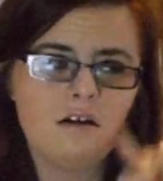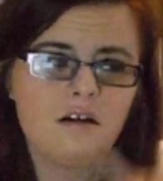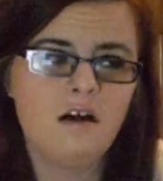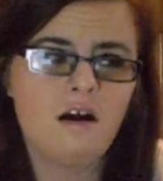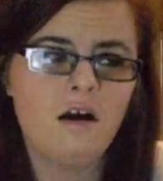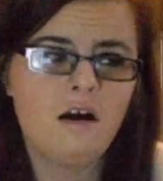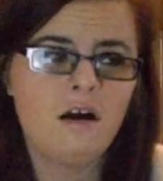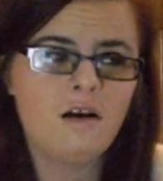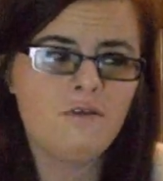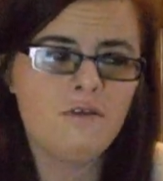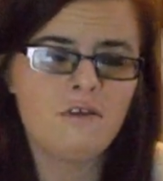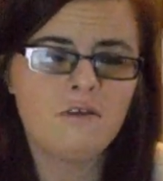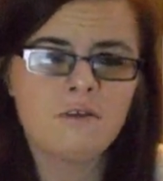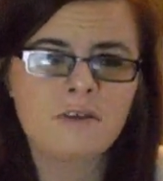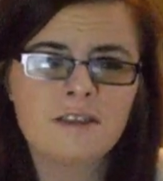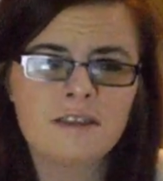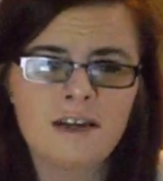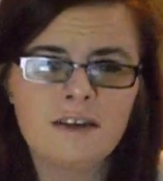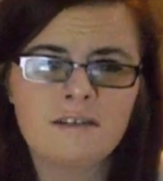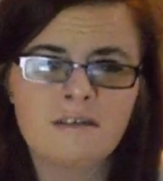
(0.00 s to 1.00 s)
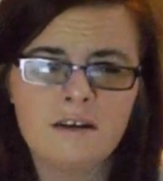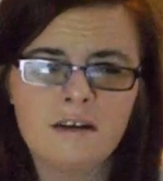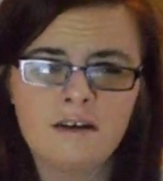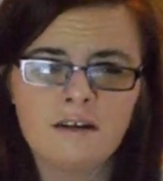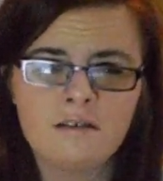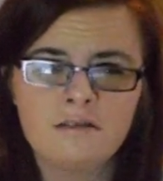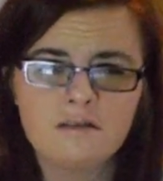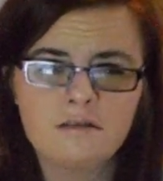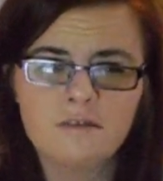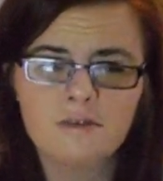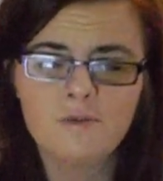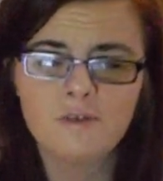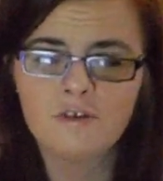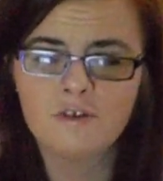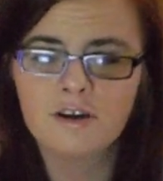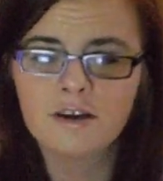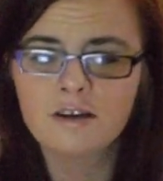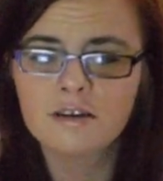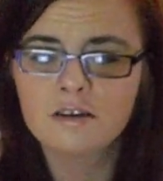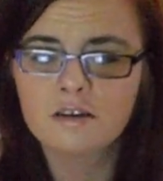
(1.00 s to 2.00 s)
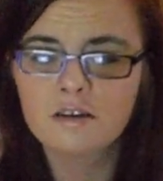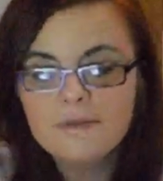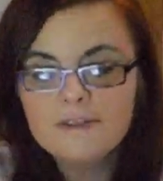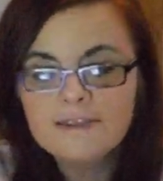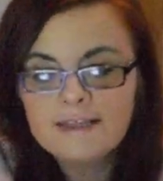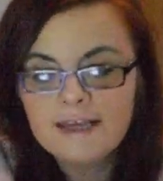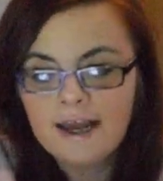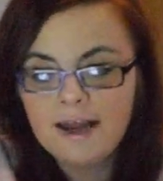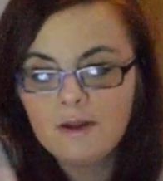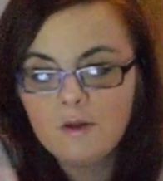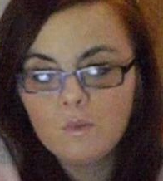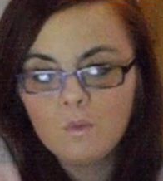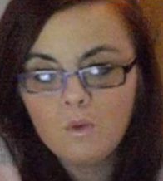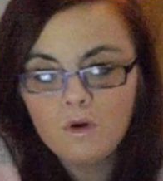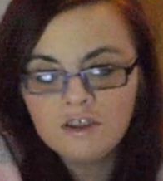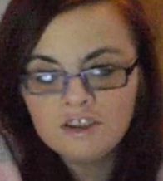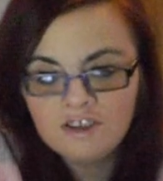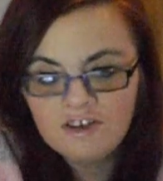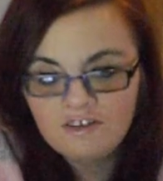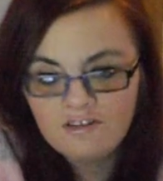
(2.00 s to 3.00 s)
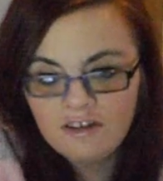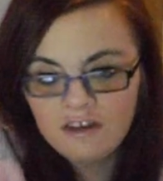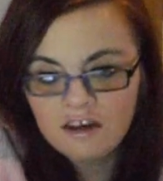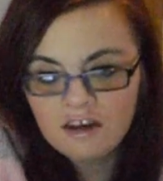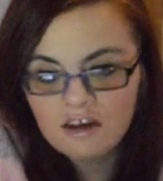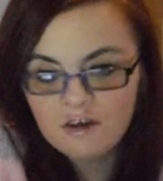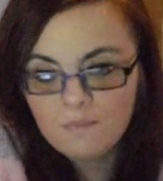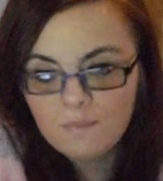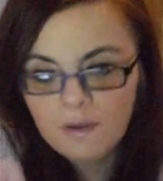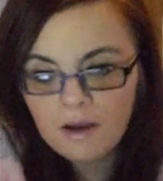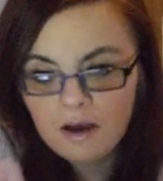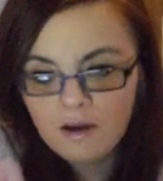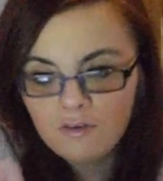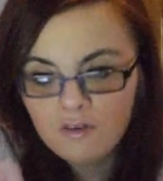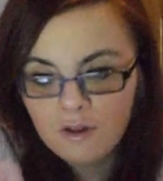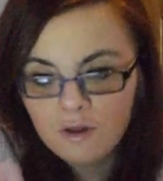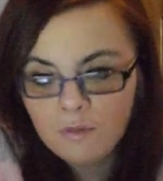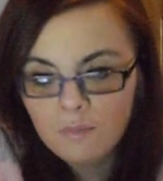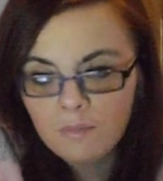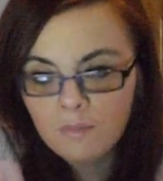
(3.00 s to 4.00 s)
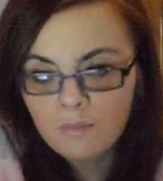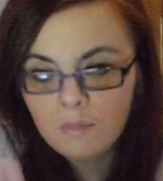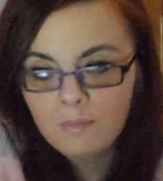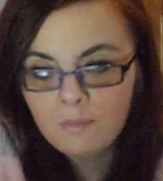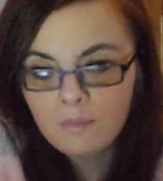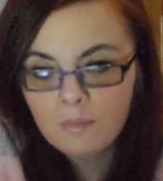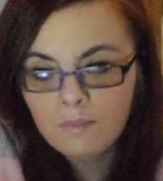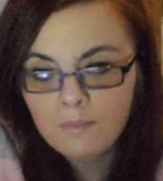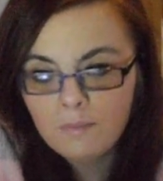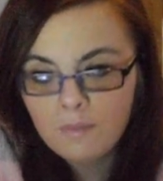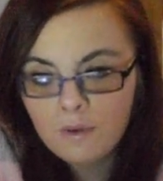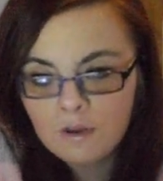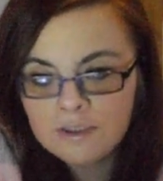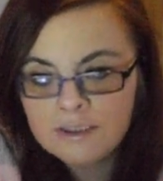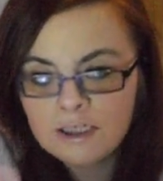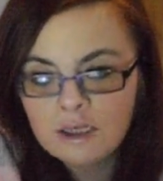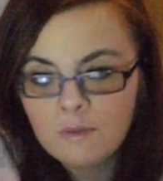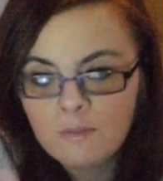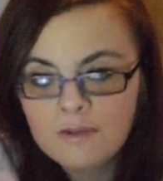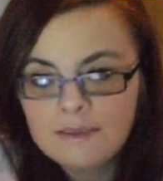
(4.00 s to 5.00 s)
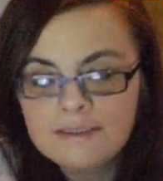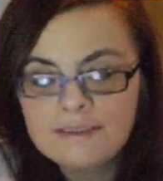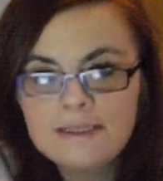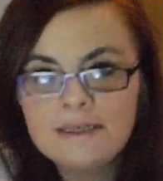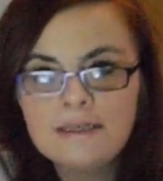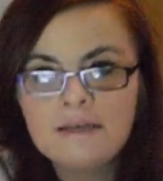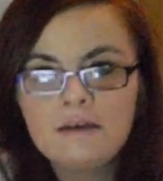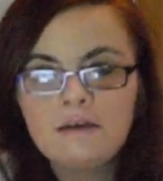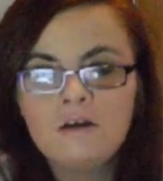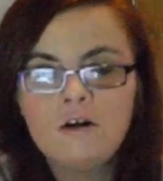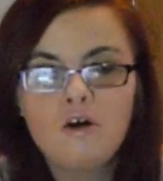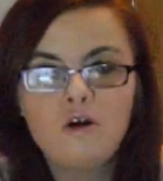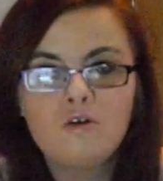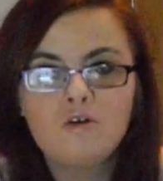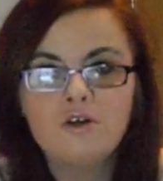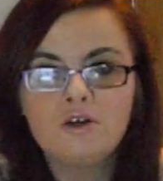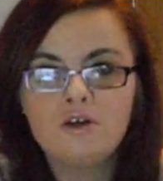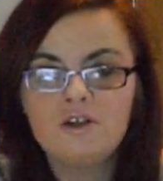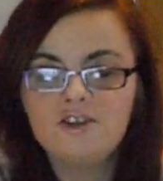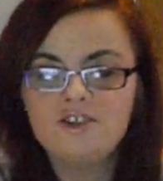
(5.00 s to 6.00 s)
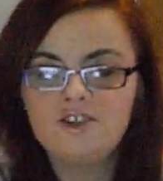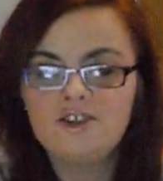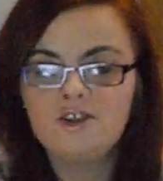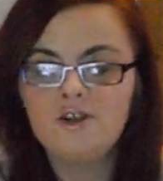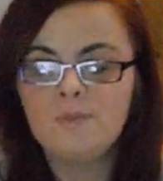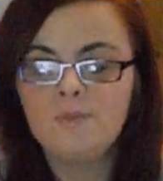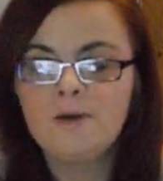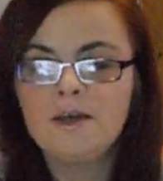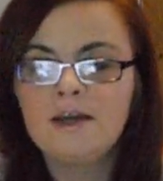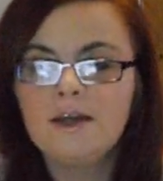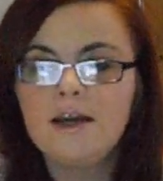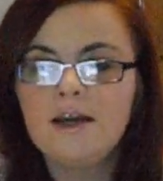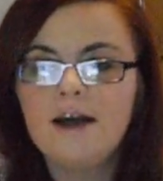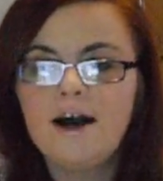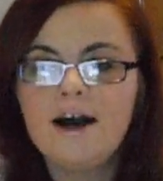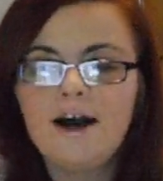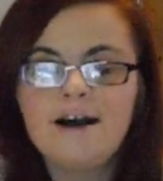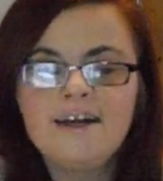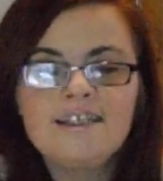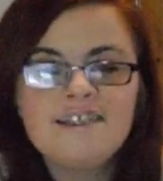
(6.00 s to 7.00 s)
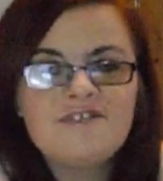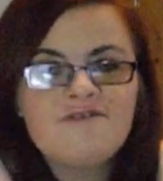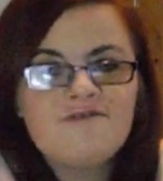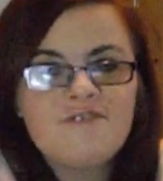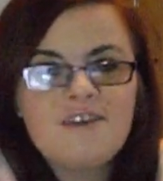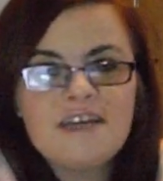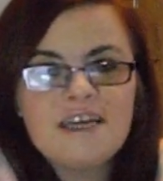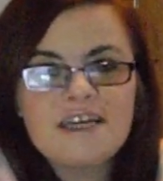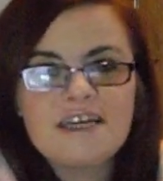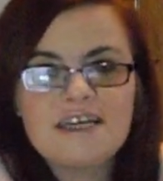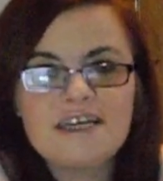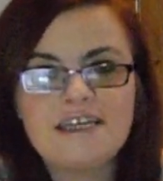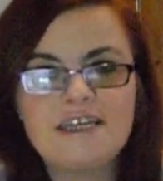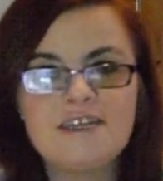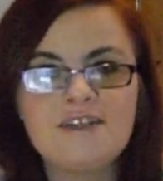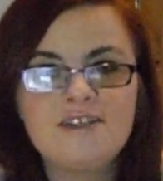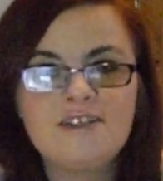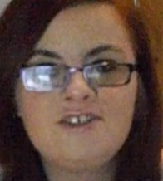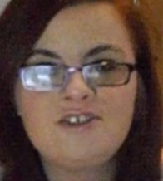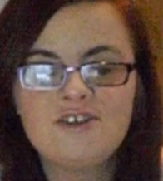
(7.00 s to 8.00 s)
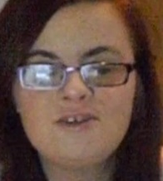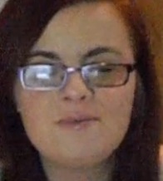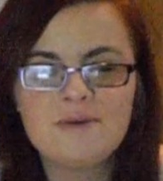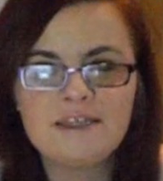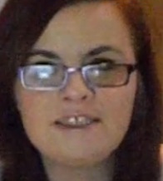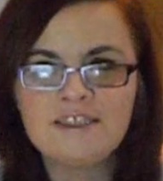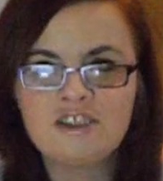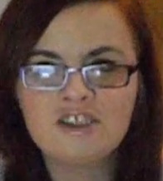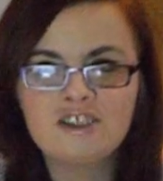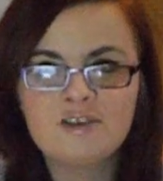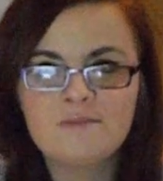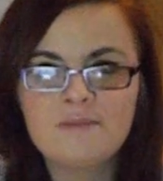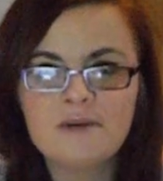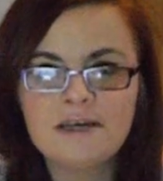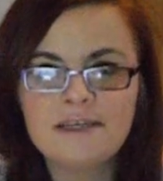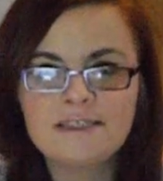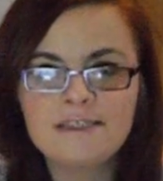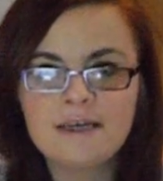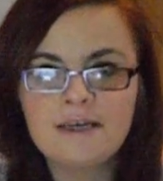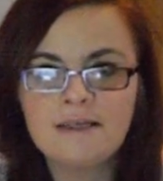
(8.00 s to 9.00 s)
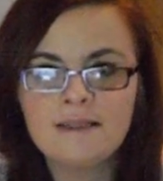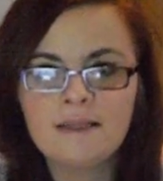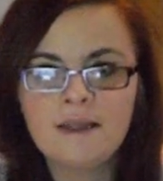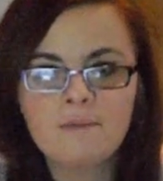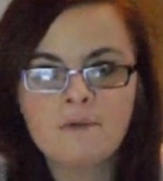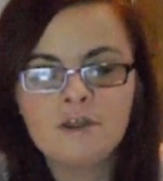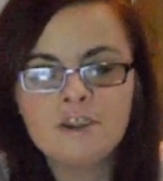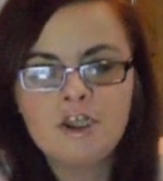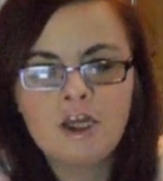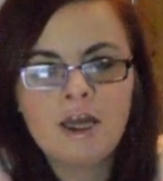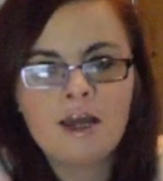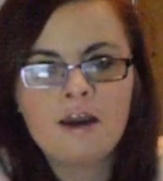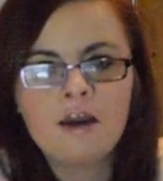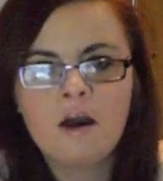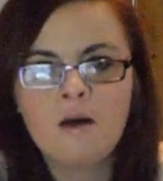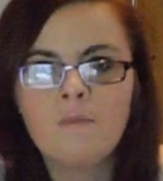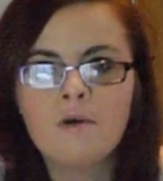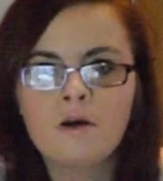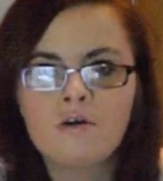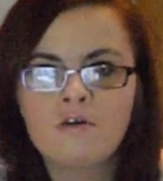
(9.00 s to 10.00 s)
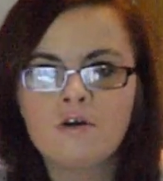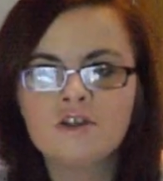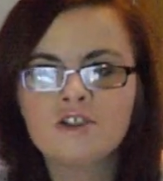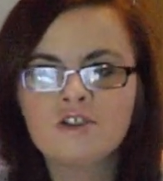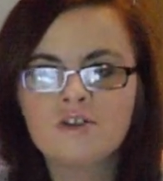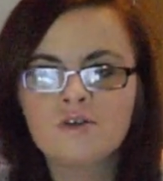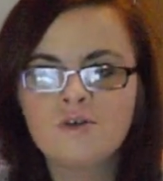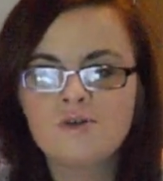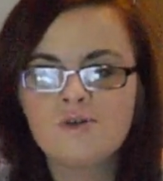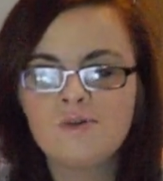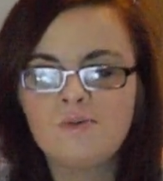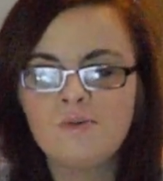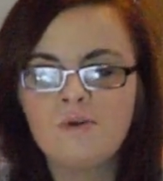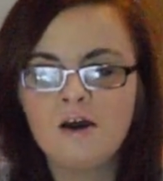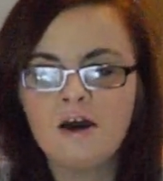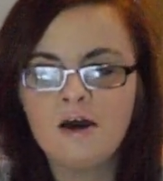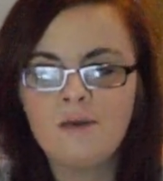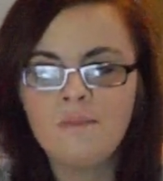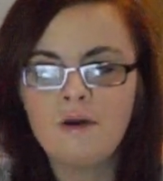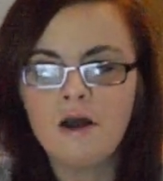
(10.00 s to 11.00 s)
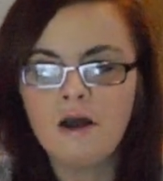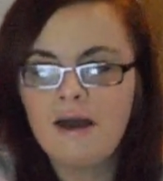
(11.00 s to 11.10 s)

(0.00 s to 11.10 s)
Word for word: I don't really understand that, to be honest. Ten. What do you think about the beauty community on YouTube? I just think YouTube is just amazing. Like you can come across to um,